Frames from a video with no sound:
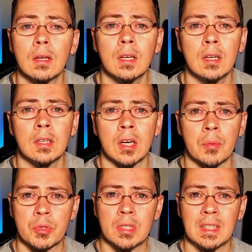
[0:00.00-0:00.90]
Another
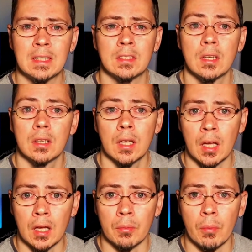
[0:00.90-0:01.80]
option is
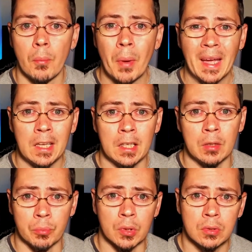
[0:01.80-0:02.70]
buying
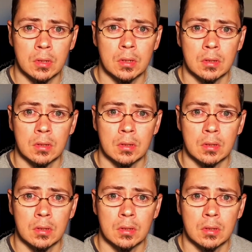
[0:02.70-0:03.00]
in bulk,